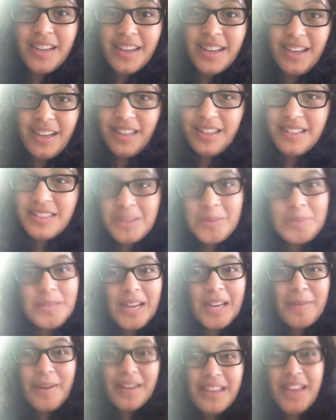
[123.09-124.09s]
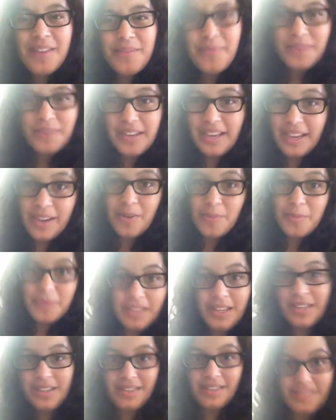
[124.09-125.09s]
at the same time, I can't freak out
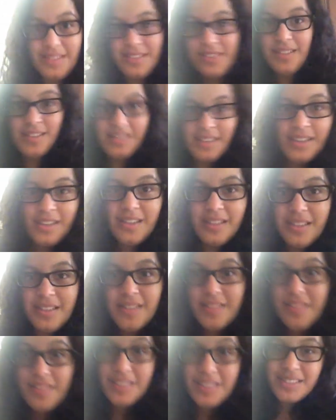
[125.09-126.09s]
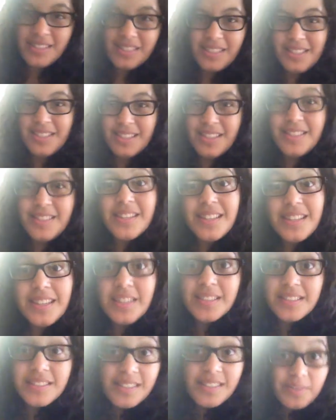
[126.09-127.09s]
because Disney does
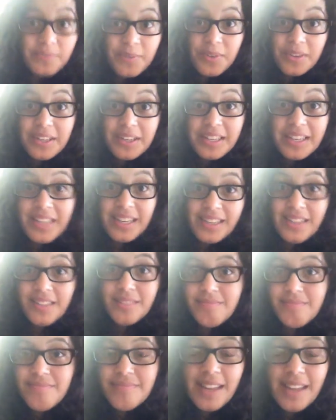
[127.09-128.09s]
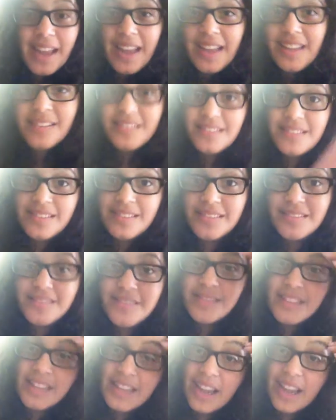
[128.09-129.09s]
things differently, and
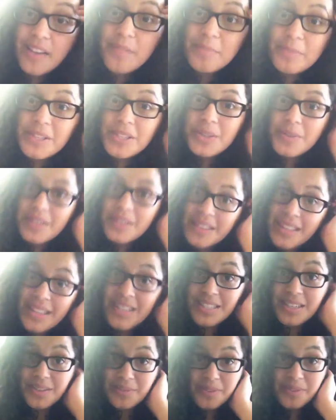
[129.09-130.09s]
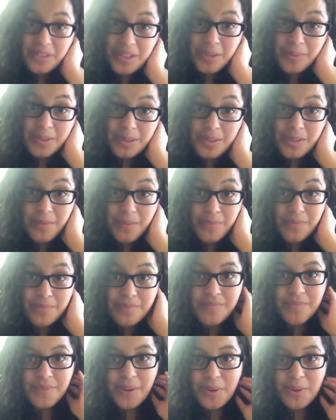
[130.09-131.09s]
they have been doing things differently with the
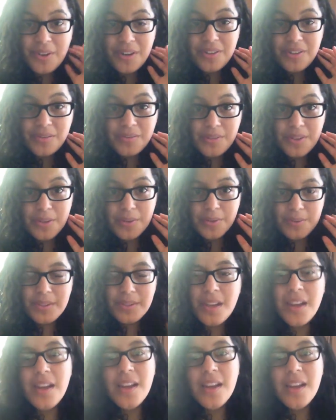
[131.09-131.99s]
phone interviews.